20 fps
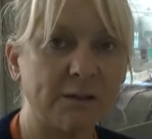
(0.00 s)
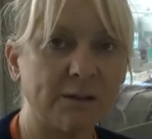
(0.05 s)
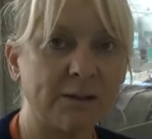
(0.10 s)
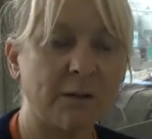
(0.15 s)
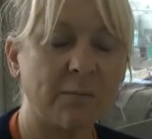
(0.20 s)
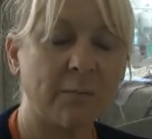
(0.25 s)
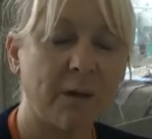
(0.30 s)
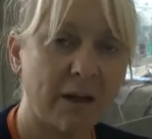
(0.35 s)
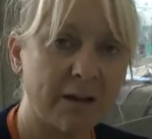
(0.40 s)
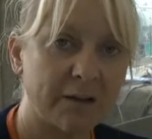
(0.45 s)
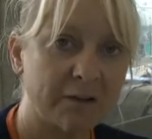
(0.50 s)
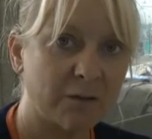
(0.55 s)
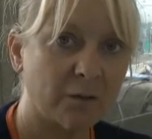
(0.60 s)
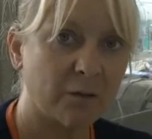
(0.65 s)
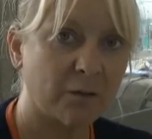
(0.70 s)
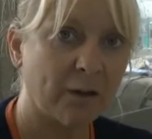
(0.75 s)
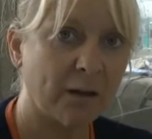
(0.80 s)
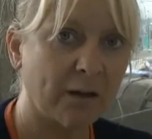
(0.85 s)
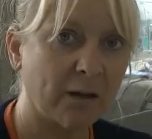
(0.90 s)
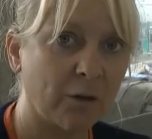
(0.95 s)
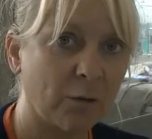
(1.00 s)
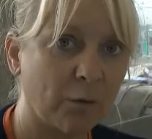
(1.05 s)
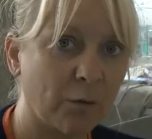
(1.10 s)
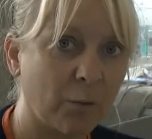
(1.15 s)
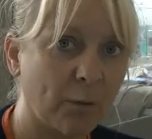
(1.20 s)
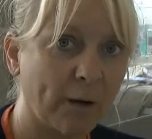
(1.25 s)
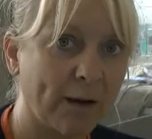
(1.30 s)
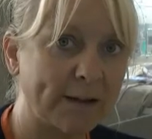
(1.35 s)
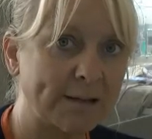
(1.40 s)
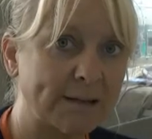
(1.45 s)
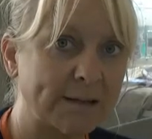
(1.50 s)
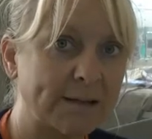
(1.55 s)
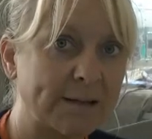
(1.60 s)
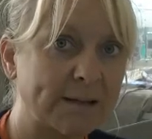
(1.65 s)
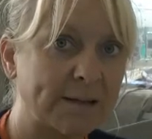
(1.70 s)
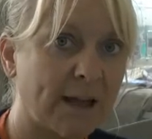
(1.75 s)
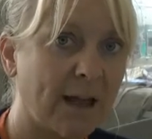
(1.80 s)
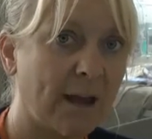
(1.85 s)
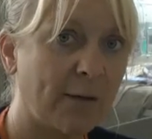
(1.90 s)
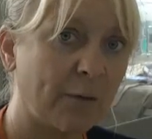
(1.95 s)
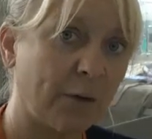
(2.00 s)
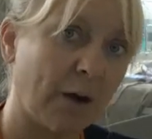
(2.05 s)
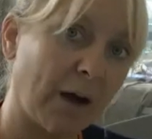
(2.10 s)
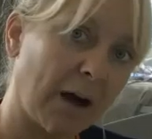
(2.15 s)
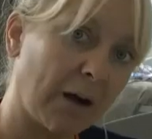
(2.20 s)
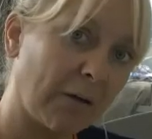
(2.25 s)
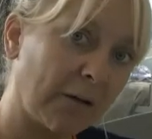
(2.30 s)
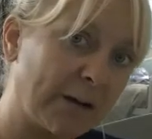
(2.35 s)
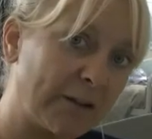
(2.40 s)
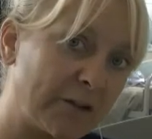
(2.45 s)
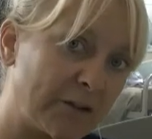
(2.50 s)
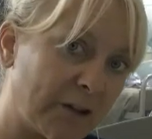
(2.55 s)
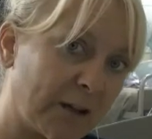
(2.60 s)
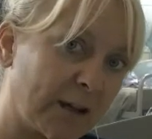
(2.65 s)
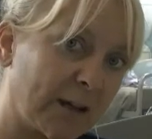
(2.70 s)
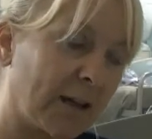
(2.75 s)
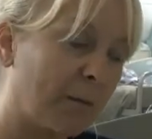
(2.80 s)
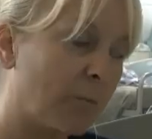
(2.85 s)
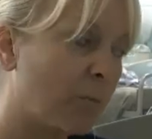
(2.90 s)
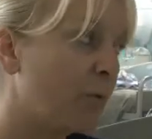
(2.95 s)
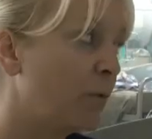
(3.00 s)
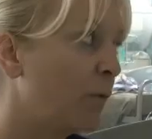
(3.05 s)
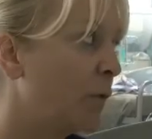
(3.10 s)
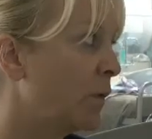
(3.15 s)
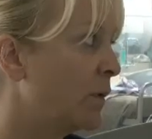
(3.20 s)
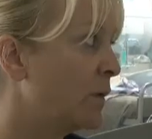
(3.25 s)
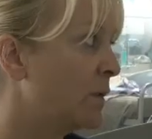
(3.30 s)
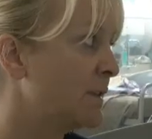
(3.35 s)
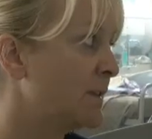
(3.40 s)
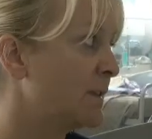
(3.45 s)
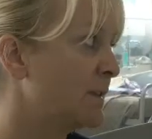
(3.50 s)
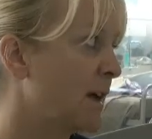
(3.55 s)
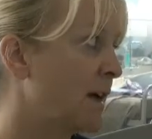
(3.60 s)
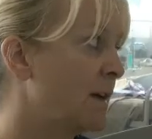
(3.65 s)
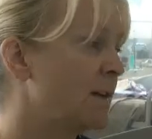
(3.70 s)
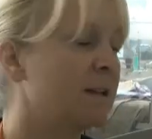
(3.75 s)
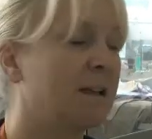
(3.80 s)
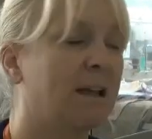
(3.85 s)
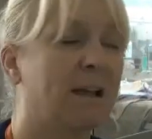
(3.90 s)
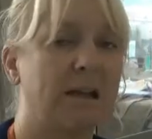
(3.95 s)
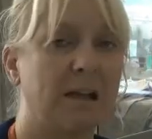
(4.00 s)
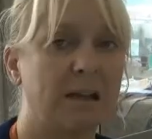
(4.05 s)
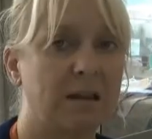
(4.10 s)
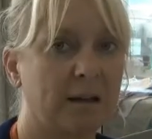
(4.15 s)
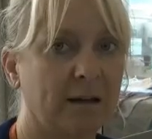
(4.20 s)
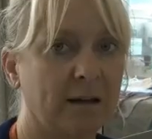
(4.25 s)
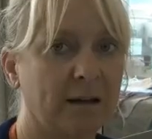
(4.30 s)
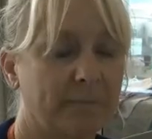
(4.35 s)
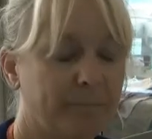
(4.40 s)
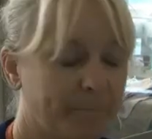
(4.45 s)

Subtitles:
So make sure that you always have your RN checking before you're starting anything.